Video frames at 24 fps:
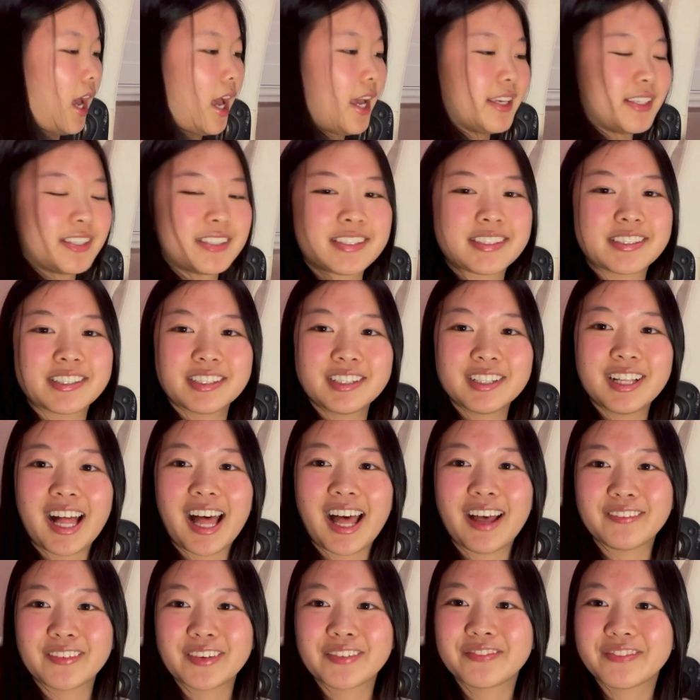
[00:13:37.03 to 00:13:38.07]
I still
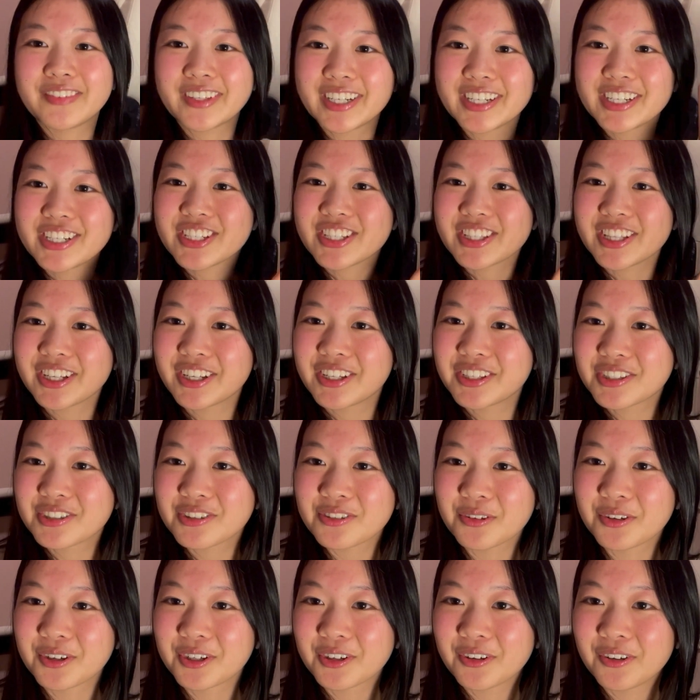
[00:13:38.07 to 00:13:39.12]
haven't finished the
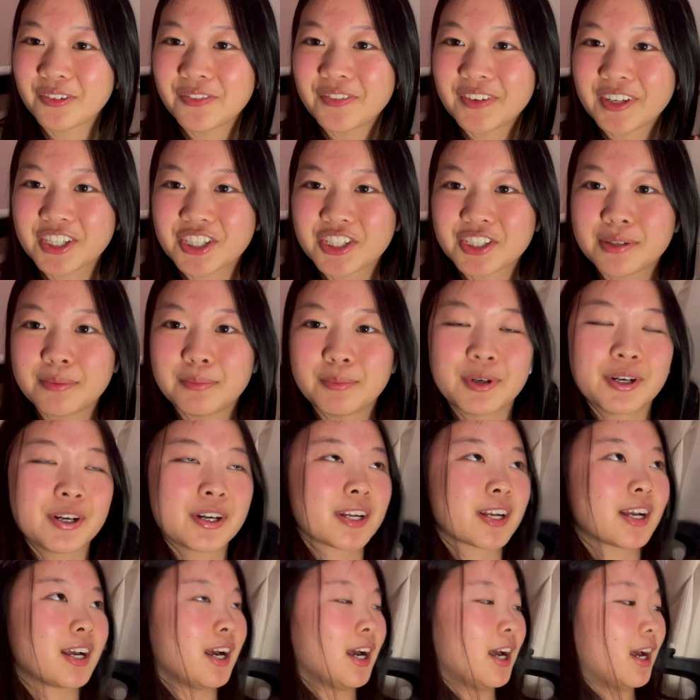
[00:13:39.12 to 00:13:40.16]
historical fiction
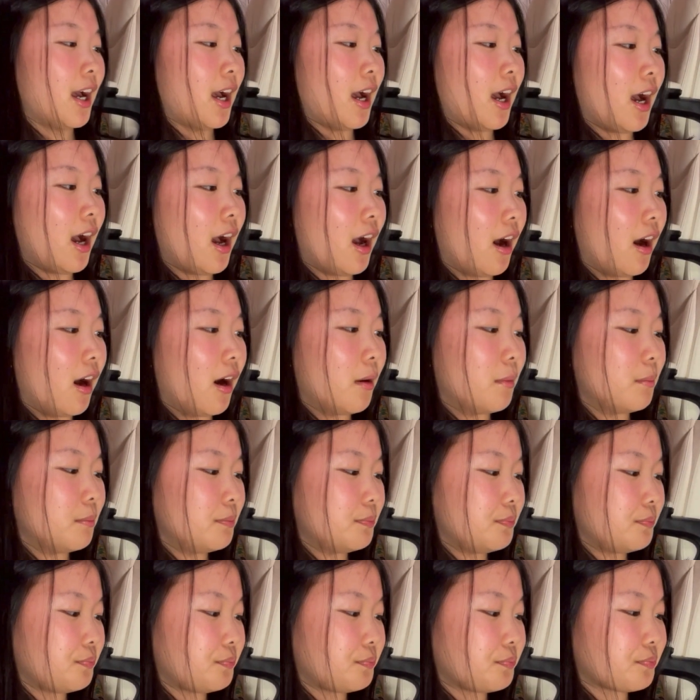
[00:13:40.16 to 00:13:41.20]
book.
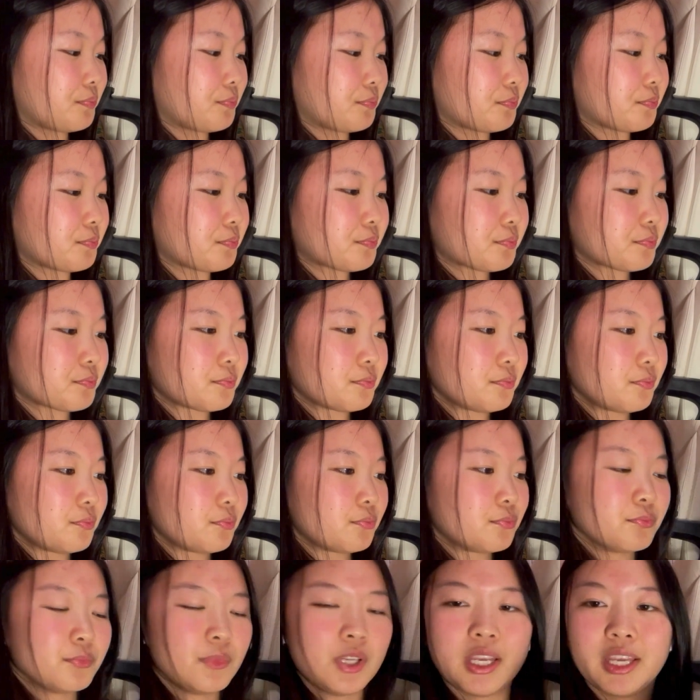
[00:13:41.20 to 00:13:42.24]
Um,
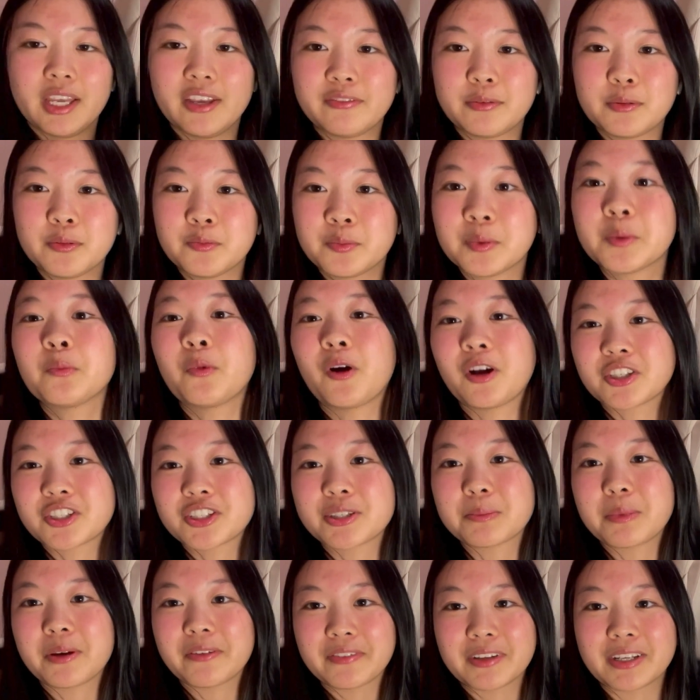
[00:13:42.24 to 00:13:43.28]
if you've been
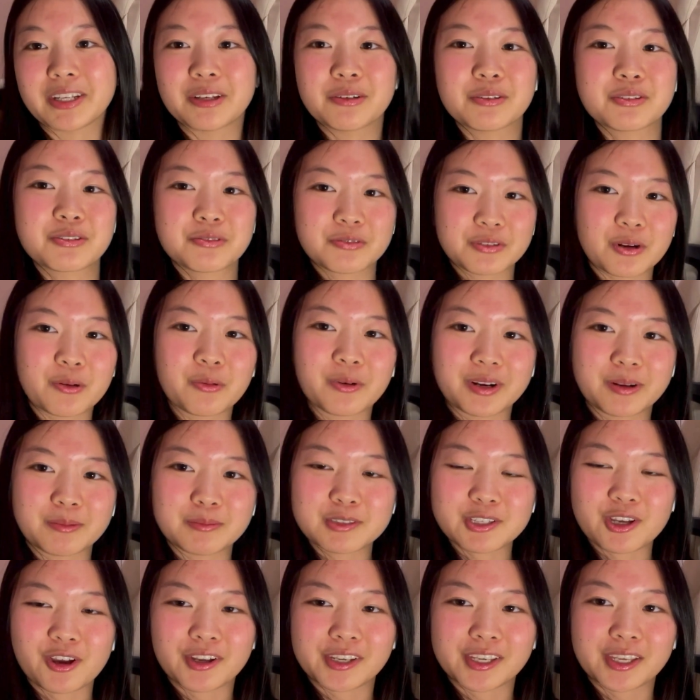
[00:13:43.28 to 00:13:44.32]
watching my videos, you know what I'm
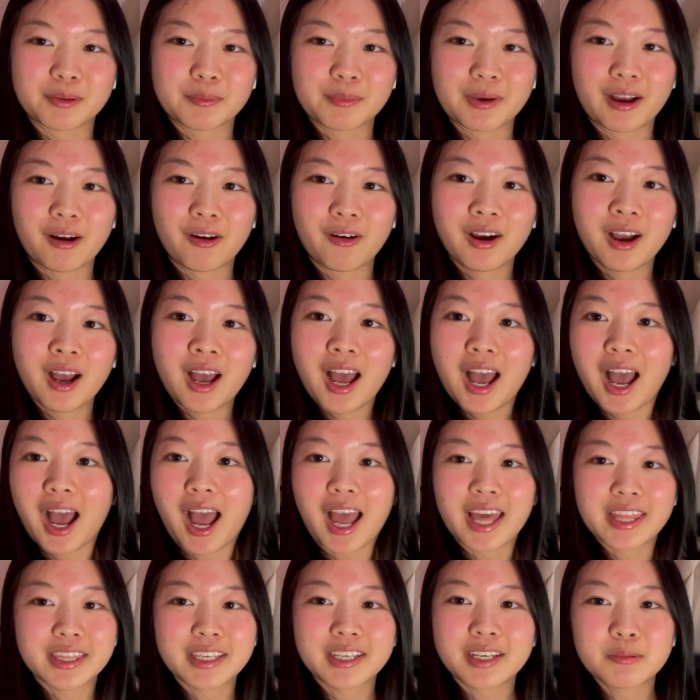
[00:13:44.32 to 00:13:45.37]
talking about.
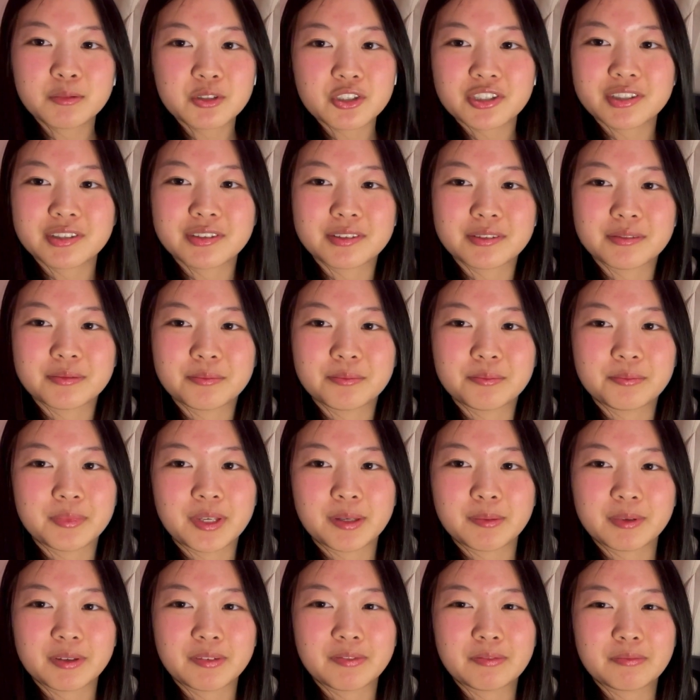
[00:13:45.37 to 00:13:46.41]
I think I'm just
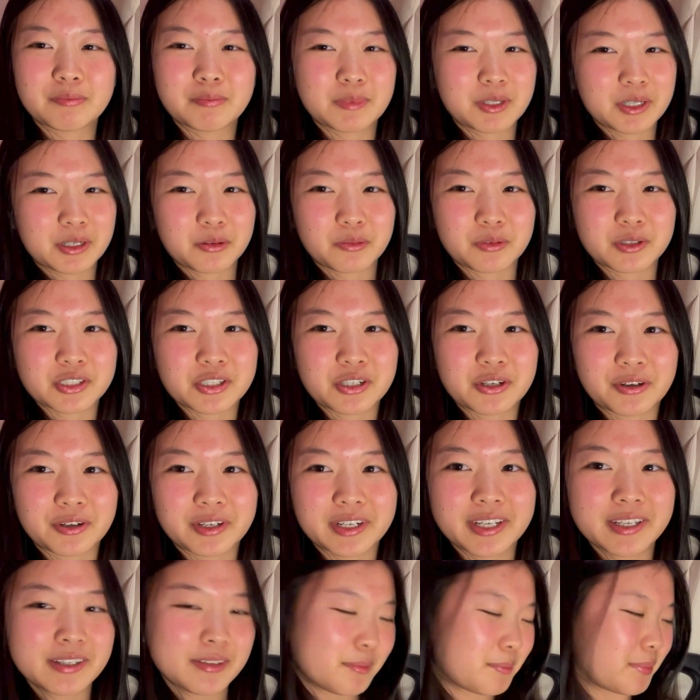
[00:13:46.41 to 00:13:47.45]
maybe gonna return
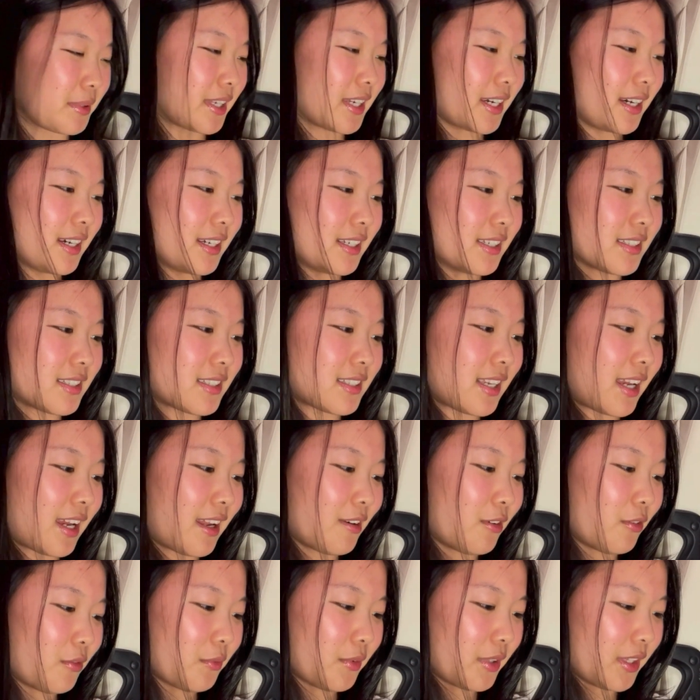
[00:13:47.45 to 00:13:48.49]
it because I
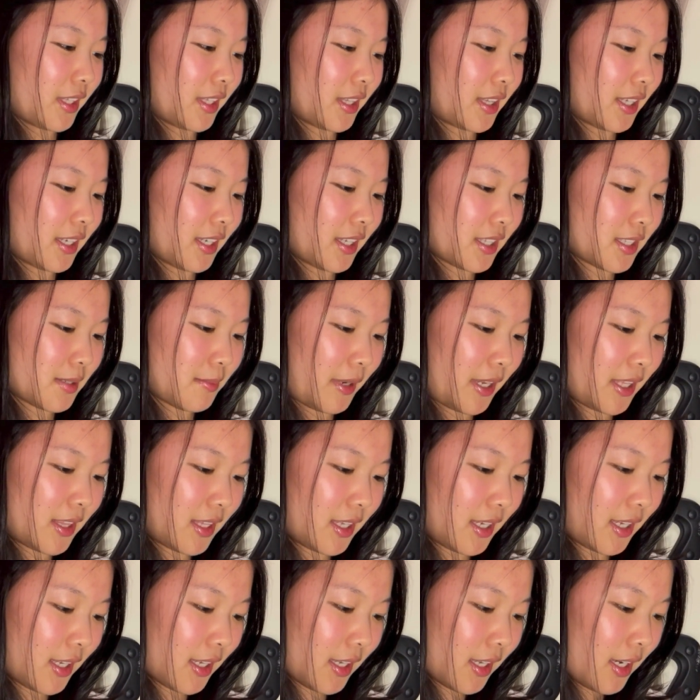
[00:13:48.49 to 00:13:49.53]
don't really think it's my
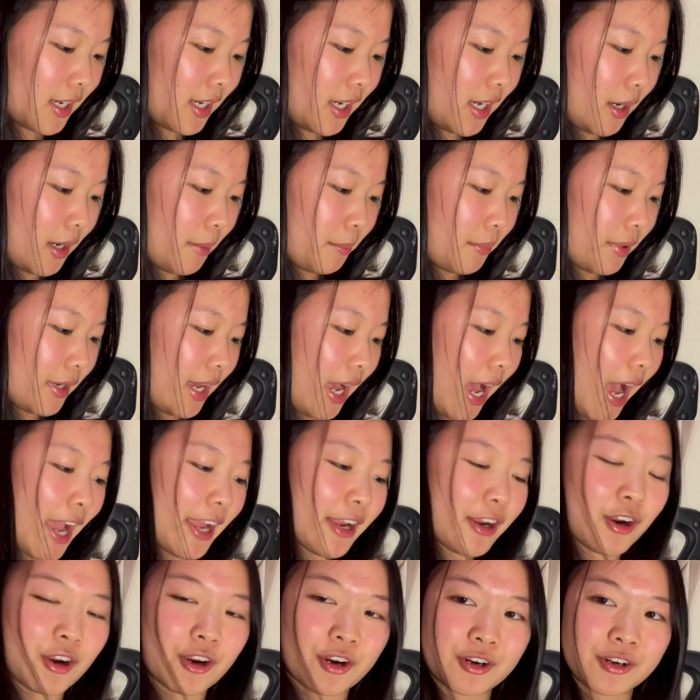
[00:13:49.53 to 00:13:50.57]
thing. But I
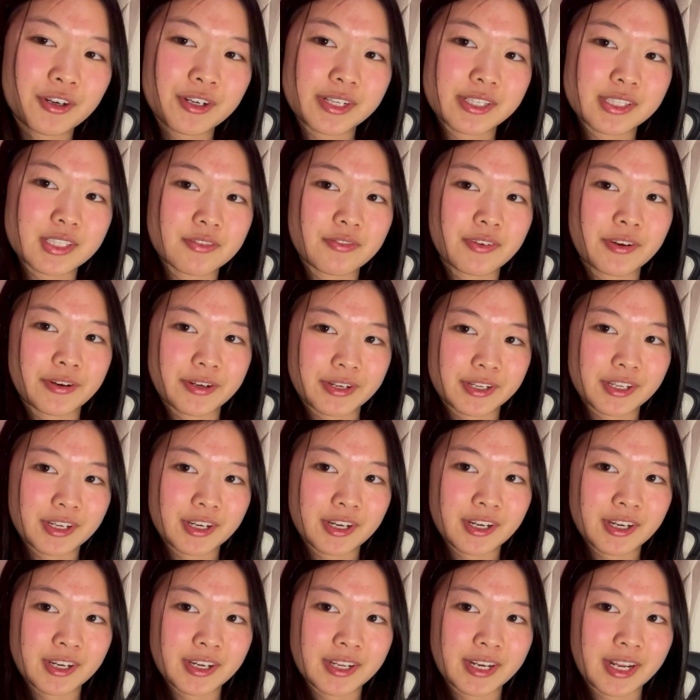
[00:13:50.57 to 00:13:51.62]
heard it's very
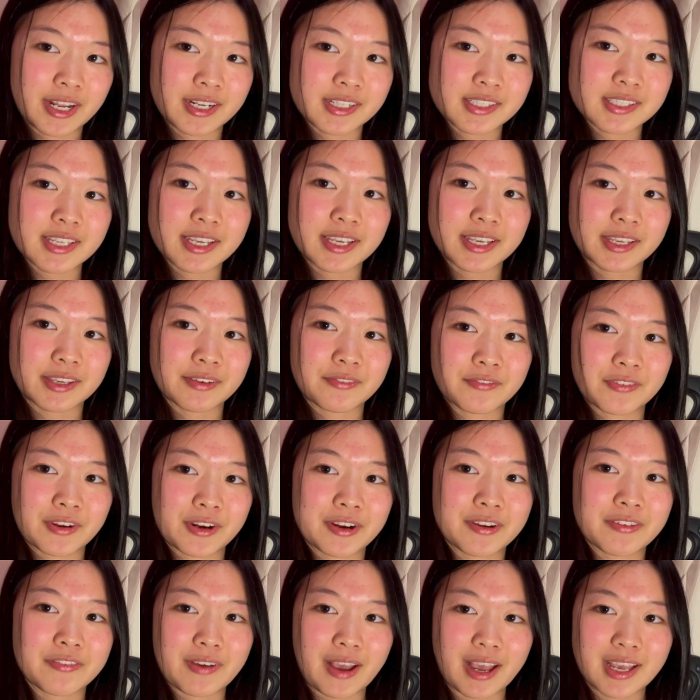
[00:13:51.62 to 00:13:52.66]
good and it's like
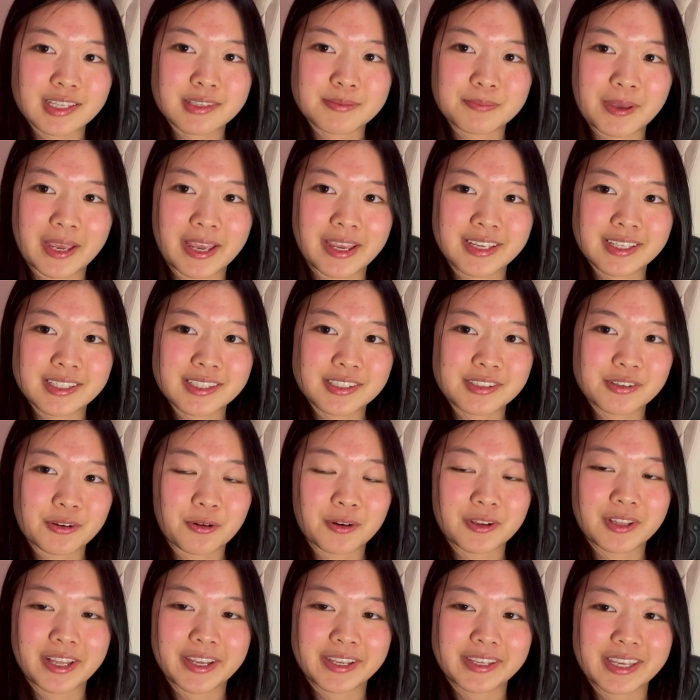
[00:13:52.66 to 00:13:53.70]
very fast paced
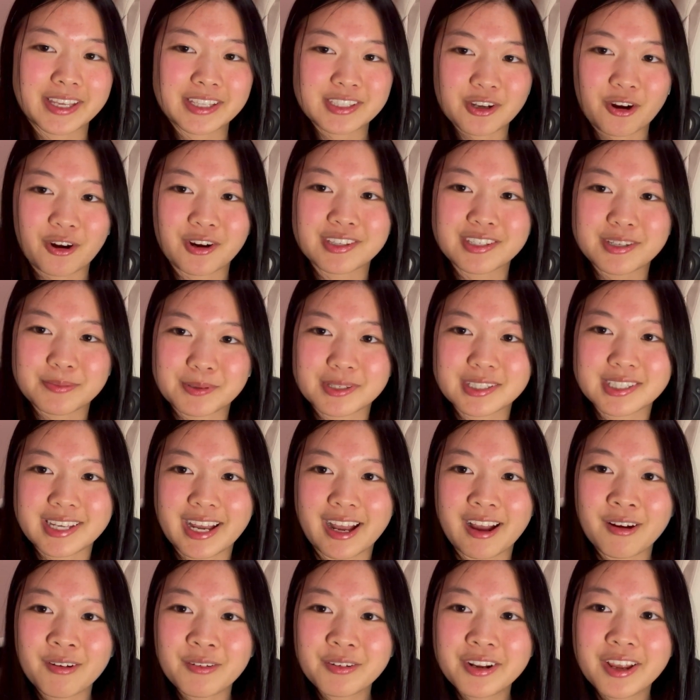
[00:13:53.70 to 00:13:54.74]
or like it's hard to put
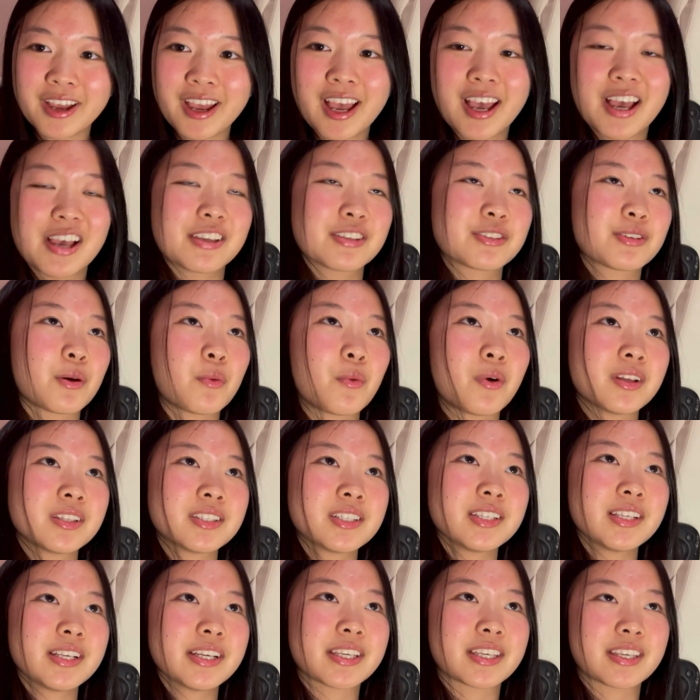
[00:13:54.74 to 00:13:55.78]
down. So I want
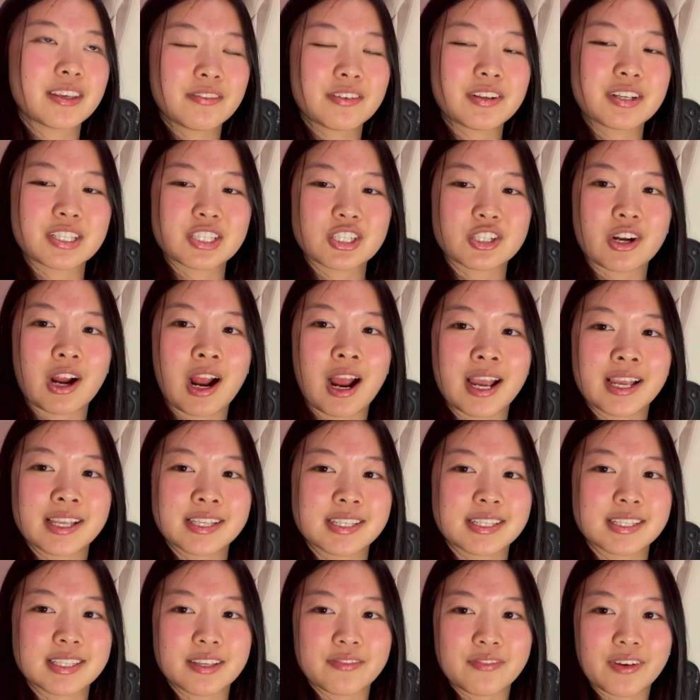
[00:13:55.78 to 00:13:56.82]
to like give it a try
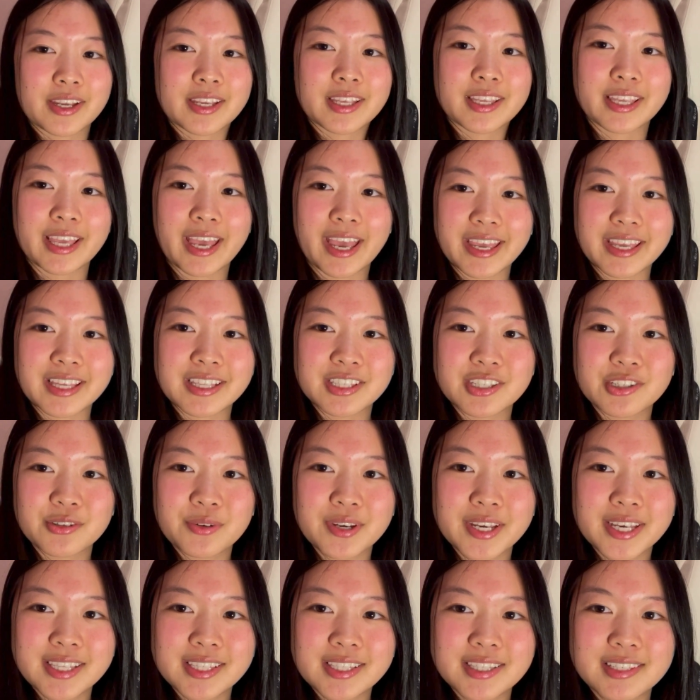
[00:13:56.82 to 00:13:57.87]
to see if I can get into
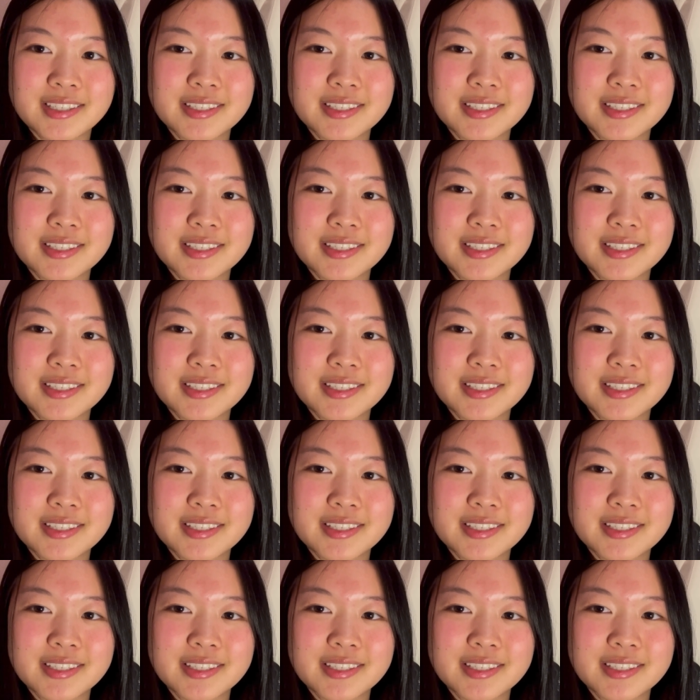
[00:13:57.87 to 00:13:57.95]
it.